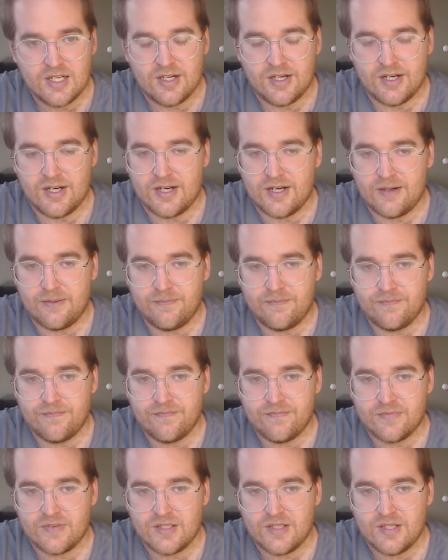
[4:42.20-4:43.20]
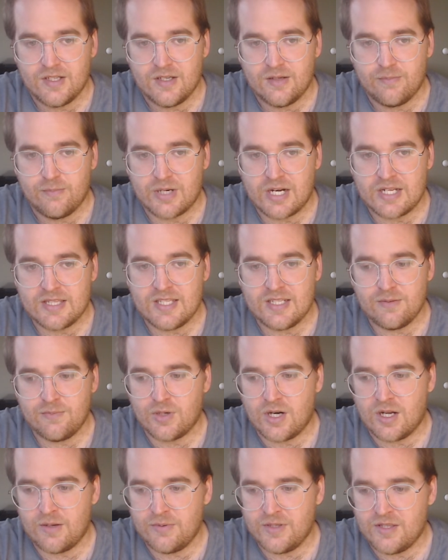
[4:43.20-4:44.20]
But I think
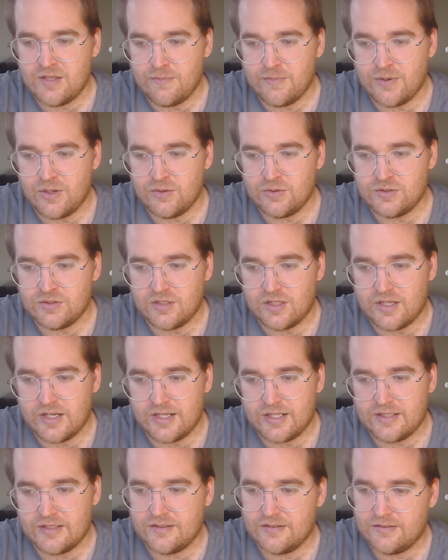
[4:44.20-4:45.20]
probably the most like